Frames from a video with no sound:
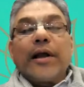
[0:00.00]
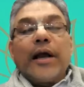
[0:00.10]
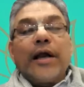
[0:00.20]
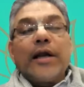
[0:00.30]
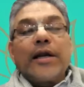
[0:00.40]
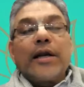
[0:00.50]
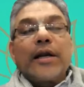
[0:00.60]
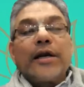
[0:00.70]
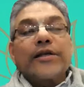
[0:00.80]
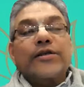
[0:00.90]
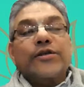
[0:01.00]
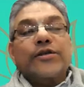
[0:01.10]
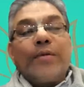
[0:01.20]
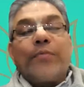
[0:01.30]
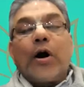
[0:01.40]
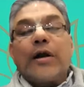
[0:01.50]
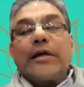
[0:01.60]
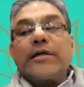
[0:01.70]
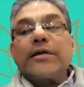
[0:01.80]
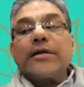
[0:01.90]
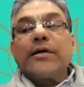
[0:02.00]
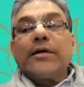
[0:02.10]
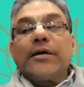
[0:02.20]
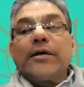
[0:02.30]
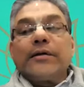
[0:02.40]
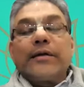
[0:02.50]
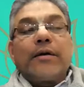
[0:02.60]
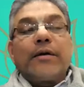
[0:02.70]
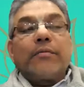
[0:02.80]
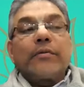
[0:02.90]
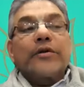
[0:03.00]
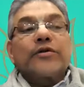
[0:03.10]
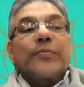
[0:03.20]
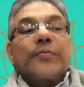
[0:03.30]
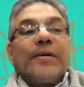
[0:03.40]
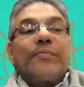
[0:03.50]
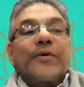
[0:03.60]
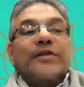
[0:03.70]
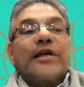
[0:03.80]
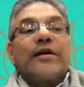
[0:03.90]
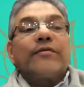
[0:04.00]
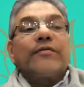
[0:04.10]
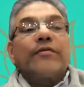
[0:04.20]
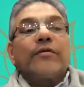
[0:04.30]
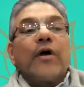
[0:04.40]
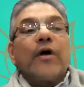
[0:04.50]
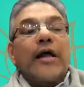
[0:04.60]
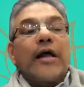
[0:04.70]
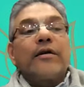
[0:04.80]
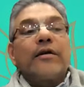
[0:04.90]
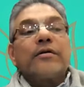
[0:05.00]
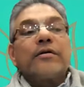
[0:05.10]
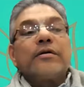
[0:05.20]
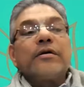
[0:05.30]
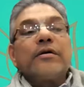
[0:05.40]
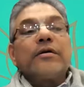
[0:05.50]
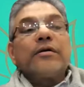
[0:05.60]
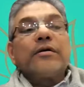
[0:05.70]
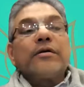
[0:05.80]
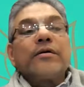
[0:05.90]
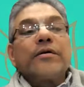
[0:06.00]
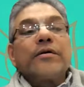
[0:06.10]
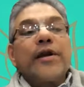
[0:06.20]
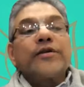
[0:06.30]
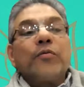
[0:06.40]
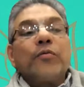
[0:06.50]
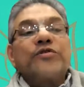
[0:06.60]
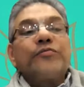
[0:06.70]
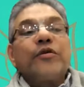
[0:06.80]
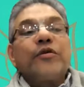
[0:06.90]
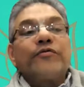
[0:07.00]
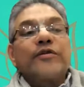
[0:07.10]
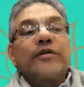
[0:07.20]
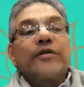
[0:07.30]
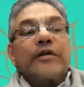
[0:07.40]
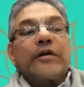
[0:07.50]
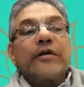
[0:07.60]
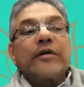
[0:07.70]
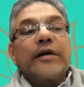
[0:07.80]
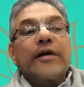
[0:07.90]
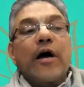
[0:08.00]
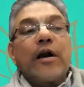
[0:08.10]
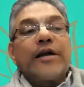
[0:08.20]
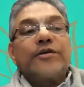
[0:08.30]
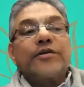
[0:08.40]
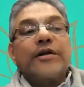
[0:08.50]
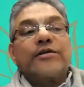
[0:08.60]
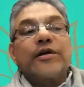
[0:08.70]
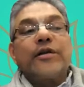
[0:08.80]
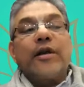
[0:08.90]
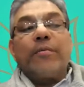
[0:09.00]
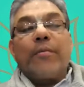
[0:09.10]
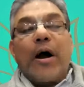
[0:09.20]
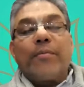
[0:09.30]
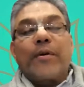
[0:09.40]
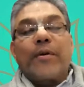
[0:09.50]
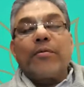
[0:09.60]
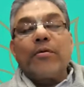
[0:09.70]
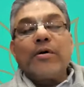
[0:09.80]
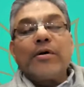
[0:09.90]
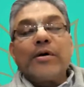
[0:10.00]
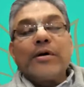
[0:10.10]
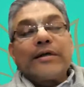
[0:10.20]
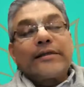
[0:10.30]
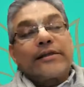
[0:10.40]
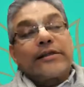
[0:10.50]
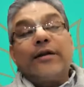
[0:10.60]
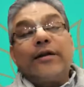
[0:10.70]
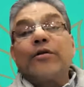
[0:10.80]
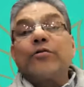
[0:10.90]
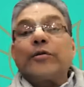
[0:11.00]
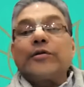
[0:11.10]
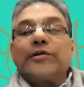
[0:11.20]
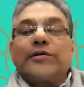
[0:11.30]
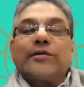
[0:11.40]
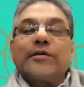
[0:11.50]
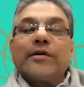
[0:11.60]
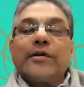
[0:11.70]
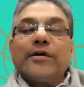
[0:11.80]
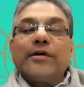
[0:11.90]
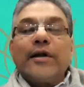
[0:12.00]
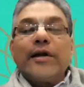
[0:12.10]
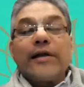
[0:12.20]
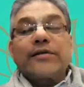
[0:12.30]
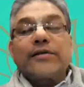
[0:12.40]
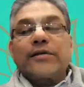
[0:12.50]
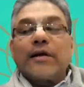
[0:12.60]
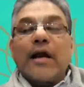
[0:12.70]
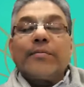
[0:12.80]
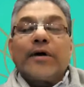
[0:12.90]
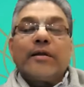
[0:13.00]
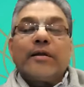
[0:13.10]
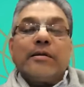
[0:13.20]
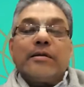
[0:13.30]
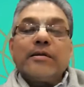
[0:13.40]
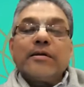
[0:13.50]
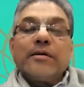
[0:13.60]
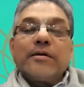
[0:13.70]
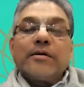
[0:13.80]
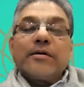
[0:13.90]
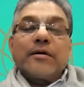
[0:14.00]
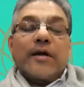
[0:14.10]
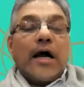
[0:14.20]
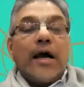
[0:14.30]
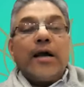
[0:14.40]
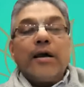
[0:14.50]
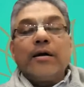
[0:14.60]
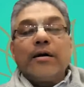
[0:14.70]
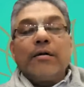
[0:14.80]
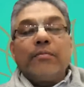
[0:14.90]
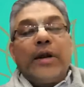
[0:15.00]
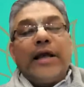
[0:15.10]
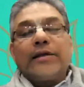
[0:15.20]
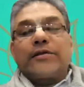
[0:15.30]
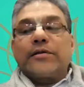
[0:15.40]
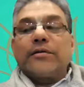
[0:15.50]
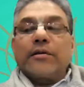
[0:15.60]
And it is so important that the Supreme Personality of Godhead, in his most munificent incarnation as Chaitanya Mahaprabhu, set the rules that yes, Ramanand Rai Please